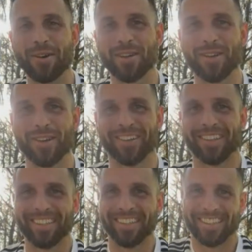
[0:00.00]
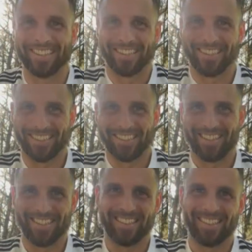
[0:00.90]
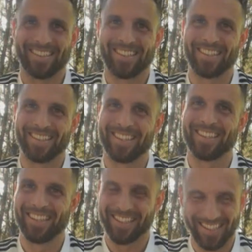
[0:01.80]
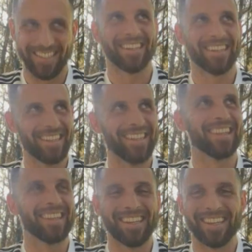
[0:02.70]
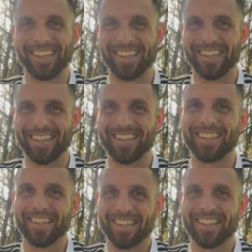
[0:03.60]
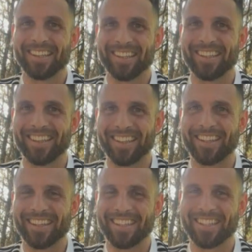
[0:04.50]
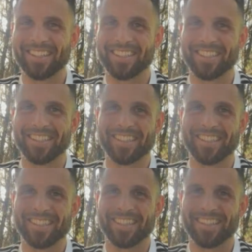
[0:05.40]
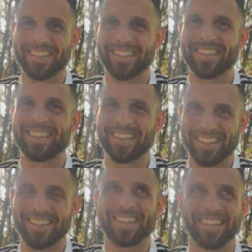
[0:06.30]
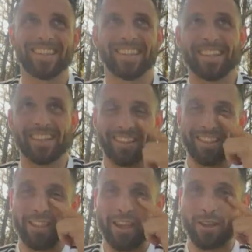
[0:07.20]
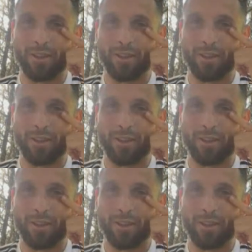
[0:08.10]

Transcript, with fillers: are you? Very good, very good. Congratulations about uh, winning the World Cup. Thank